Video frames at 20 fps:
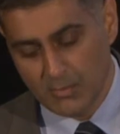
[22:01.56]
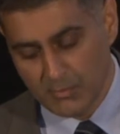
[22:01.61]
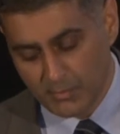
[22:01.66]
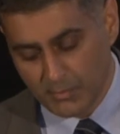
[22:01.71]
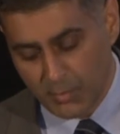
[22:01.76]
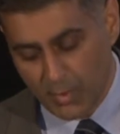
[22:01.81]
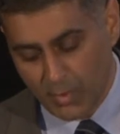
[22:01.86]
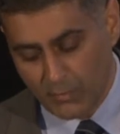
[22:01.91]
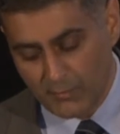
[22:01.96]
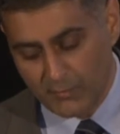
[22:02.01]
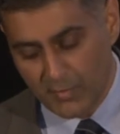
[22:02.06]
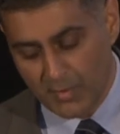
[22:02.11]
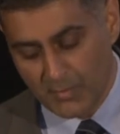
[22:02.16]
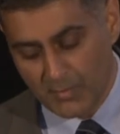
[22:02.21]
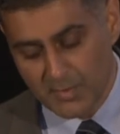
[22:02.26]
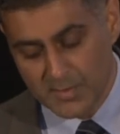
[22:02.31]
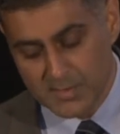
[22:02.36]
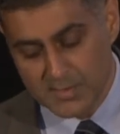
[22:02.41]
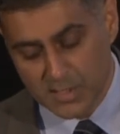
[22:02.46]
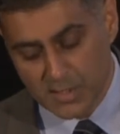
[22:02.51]
Paul Farmer
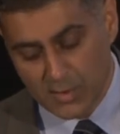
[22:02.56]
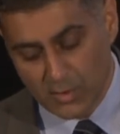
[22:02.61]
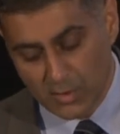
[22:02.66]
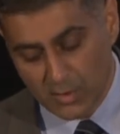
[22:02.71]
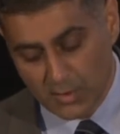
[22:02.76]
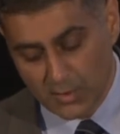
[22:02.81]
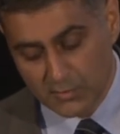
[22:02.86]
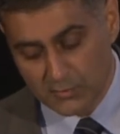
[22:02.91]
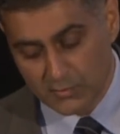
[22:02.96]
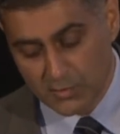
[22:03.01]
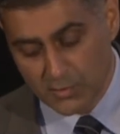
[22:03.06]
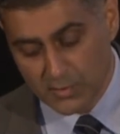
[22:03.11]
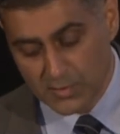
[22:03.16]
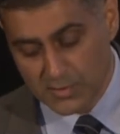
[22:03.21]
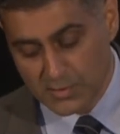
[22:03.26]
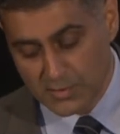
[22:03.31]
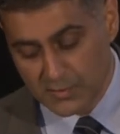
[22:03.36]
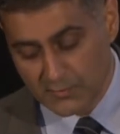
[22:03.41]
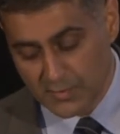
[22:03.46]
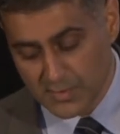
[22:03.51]
is the Kolokotronis
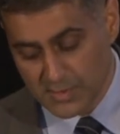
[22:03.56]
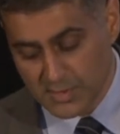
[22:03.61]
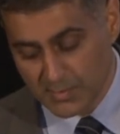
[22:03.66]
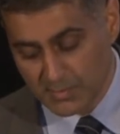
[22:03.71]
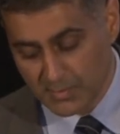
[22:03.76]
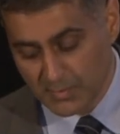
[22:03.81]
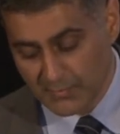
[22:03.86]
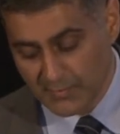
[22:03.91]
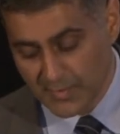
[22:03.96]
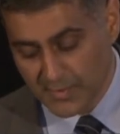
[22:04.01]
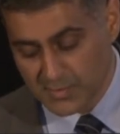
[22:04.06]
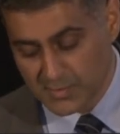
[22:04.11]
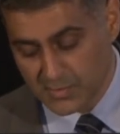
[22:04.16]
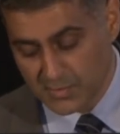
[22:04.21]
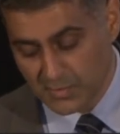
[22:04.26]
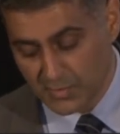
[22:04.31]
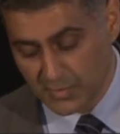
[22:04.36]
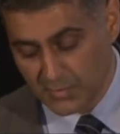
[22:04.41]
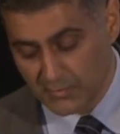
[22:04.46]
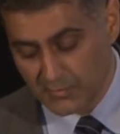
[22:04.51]
University
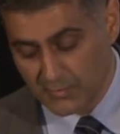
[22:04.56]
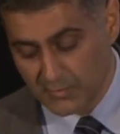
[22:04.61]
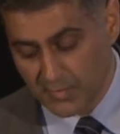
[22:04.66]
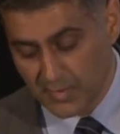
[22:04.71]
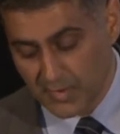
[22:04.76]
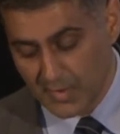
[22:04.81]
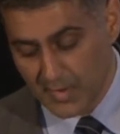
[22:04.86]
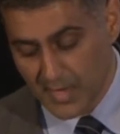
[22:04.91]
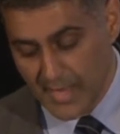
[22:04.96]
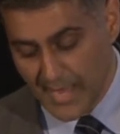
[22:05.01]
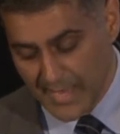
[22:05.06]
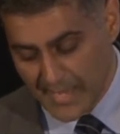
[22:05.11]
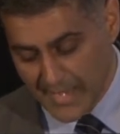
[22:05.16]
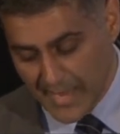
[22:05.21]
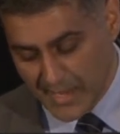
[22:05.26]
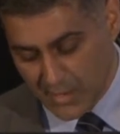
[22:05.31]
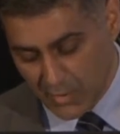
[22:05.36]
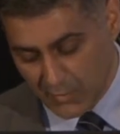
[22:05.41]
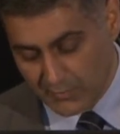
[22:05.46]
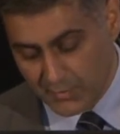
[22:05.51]
Professor at
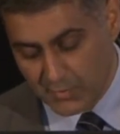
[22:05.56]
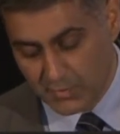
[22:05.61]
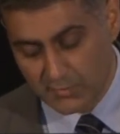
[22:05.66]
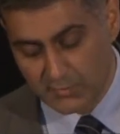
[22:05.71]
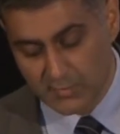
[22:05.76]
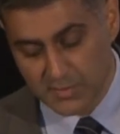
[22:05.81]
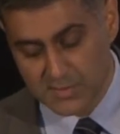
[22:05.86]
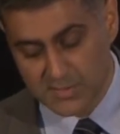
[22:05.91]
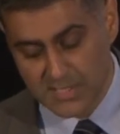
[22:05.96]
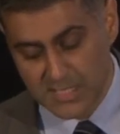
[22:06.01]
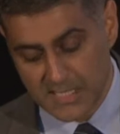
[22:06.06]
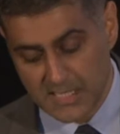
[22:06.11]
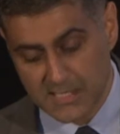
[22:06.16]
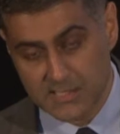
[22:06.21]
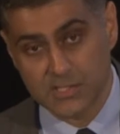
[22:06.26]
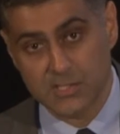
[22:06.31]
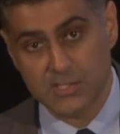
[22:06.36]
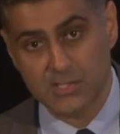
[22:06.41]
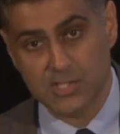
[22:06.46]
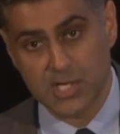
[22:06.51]
Harvard University. He's the
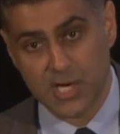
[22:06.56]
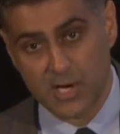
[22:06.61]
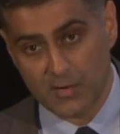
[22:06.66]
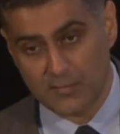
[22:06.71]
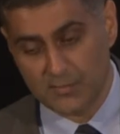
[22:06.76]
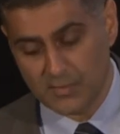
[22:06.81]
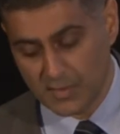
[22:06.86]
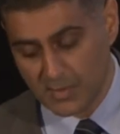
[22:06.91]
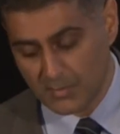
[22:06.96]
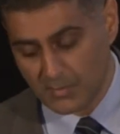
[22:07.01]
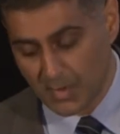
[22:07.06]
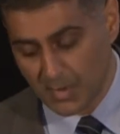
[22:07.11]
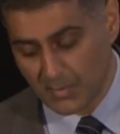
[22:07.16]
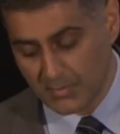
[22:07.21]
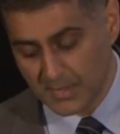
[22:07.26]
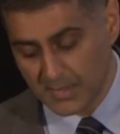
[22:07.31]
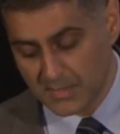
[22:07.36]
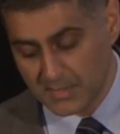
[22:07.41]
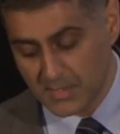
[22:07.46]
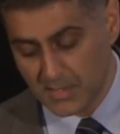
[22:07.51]
chair of the
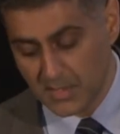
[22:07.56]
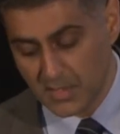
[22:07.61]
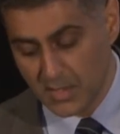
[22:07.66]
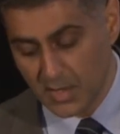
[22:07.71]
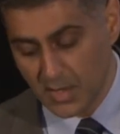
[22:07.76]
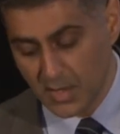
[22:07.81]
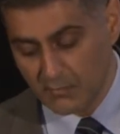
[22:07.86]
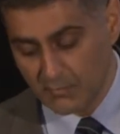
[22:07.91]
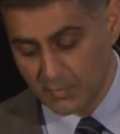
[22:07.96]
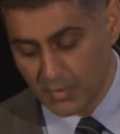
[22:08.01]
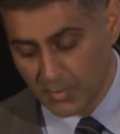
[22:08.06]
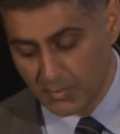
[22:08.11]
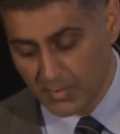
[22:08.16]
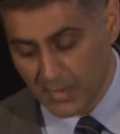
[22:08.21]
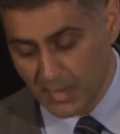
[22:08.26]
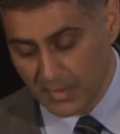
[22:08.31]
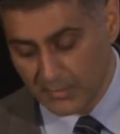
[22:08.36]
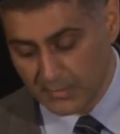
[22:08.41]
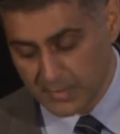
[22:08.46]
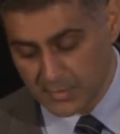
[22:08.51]
Department of Global
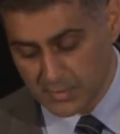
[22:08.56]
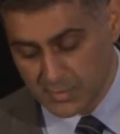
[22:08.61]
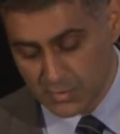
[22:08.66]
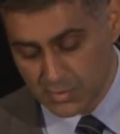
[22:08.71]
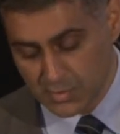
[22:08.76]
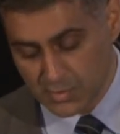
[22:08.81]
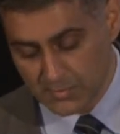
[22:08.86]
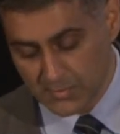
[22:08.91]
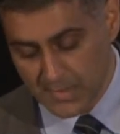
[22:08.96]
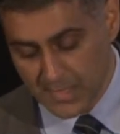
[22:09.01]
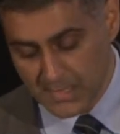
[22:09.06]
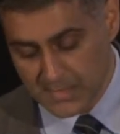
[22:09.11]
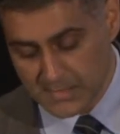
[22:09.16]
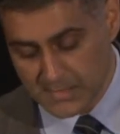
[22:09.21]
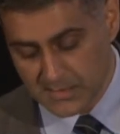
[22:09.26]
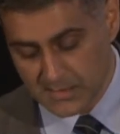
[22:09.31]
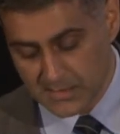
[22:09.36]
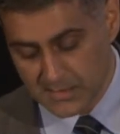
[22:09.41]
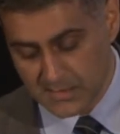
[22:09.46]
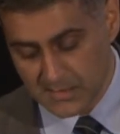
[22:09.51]
Health and Social
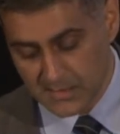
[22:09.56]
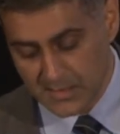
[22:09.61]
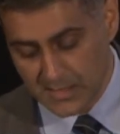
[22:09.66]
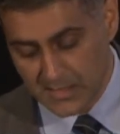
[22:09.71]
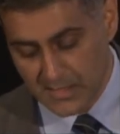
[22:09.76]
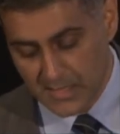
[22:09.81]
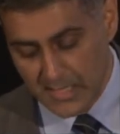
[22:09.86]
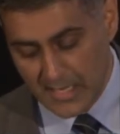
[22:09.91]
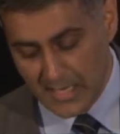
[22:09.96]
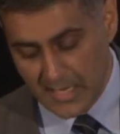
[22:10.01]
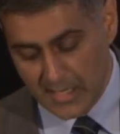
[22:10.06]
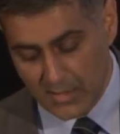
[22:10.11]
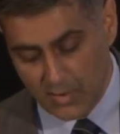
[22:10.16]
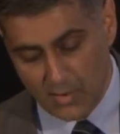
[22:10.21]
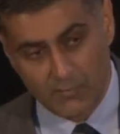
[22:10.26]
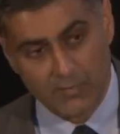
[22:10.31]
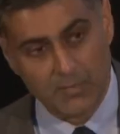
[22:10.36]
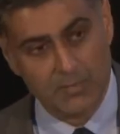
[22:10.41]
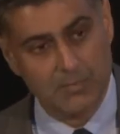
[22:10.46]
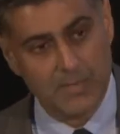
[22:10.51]
Medicine at
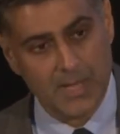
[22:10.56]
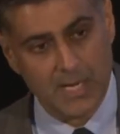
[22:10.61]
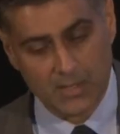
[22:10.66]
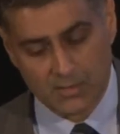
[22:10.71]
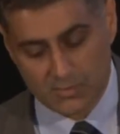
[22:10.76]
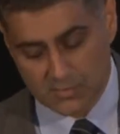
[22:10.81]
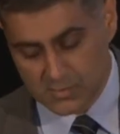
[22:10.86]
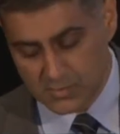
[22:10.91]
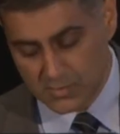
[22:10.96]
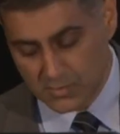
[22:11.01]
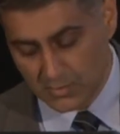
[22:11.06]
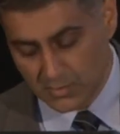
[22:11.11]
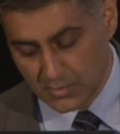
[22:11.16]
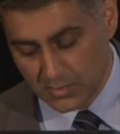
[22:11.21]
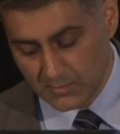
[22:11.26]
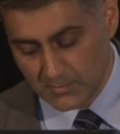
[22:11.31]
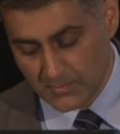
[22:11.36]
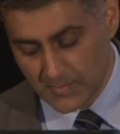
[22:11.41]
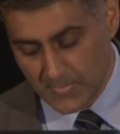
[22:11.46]
Harvard Medical School.